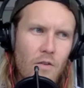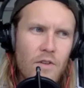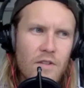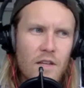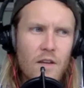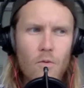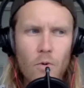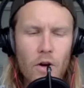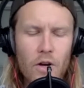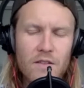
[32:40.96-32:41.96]
obviously you got
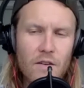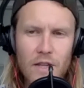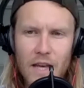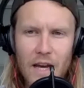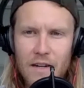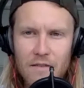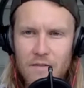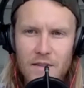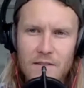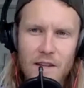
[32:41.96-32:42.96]
work and stuff like that, and
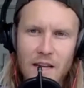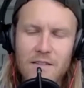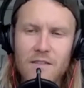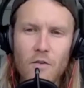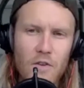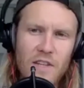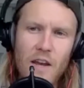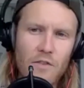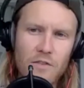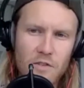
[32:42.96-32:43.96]
that's obviously
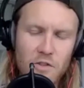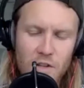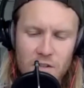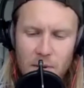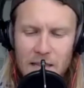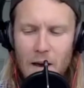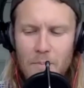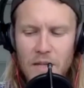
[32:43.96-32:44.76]
everyone's going to stress about that.